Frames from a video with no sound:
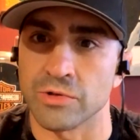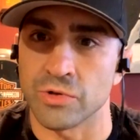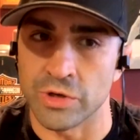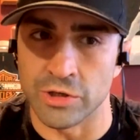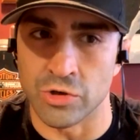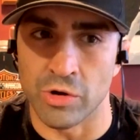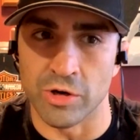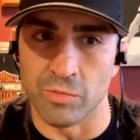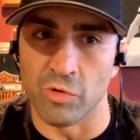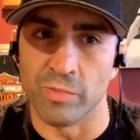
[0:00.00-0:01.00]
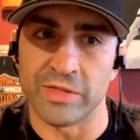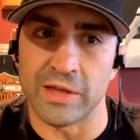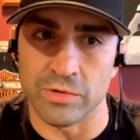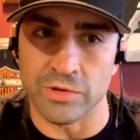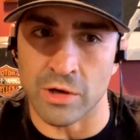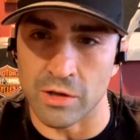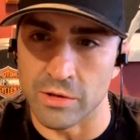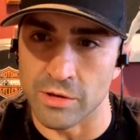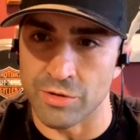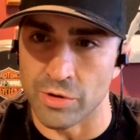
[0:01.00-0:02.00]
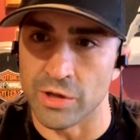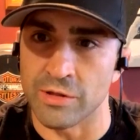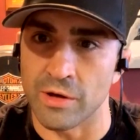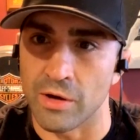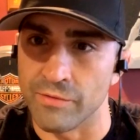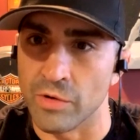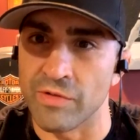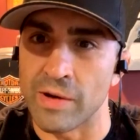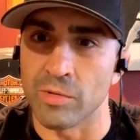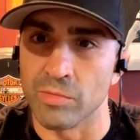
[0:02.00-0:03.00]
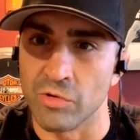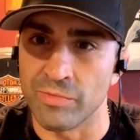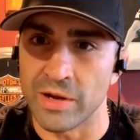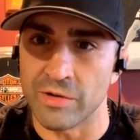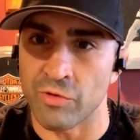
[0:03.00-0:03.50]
So he joined a movement that was called the 30th of November movement.